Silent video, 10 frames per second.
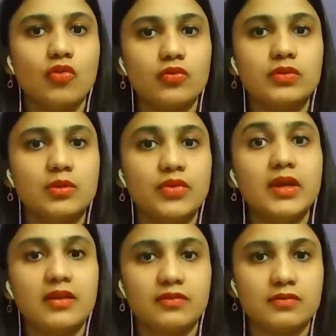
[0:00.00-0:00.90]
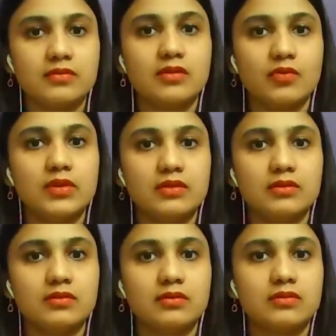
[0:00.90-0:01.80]
more to the predictions, which
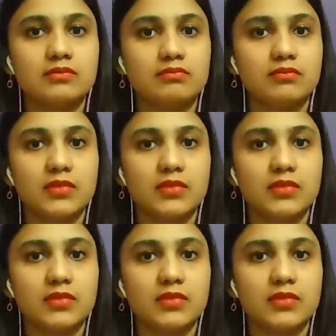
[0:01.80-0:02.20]
is